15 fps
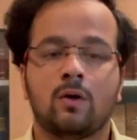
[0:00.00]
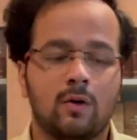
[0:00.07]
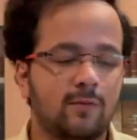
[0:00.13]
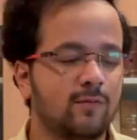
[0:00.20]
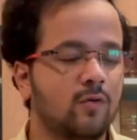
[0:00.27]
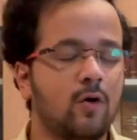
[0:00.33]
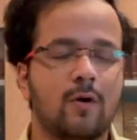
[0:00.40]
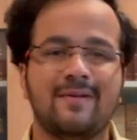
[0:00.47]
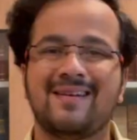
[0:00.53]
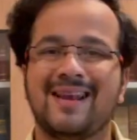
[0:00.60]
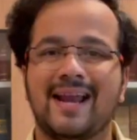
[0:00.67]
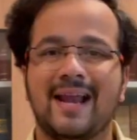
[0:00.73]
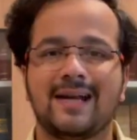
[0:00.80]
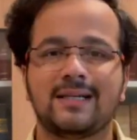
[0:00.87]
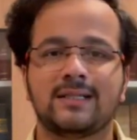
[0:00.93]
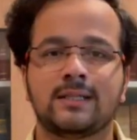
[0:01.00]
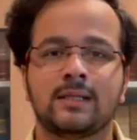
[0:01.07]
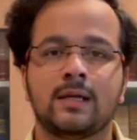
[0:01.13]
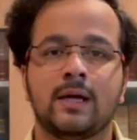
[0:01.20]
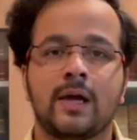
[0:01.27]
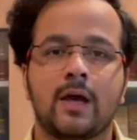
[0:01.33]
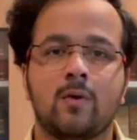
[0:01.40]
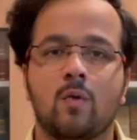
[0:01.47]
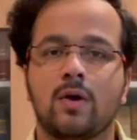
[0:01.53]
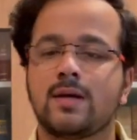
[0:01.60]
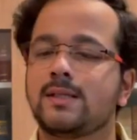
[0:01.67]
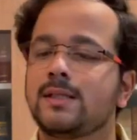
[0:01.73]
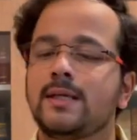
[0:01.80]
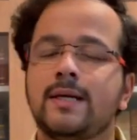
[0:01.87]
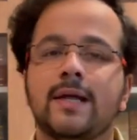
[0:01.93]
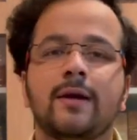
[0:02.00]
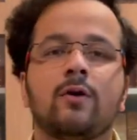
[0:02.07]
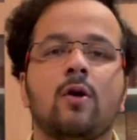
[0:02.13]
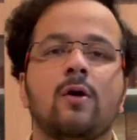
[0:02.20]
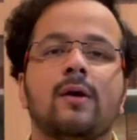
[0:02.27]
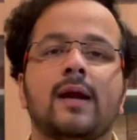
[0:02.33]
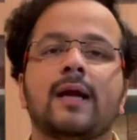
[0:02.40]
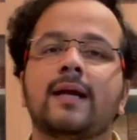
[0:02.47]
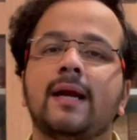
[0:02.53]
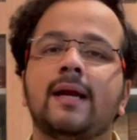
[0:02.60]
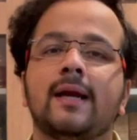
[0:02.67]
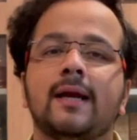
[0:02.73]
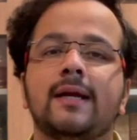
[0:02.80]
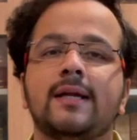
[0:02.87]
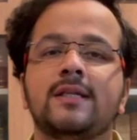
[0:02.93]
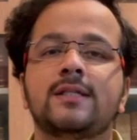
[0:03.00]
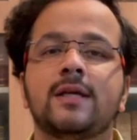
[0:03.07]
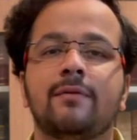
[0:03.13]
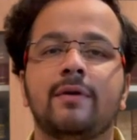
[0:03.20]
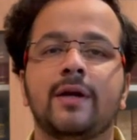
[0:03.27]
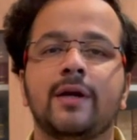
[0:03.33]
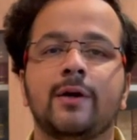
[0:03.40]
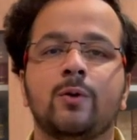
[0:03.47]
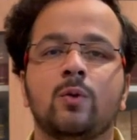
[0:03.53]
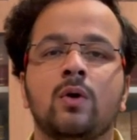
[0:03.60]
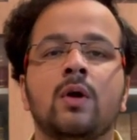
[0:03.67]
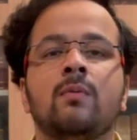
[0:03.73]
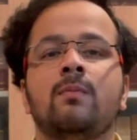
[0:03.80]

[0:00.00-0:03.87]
of contracts and what is Indian Contract Act 1872,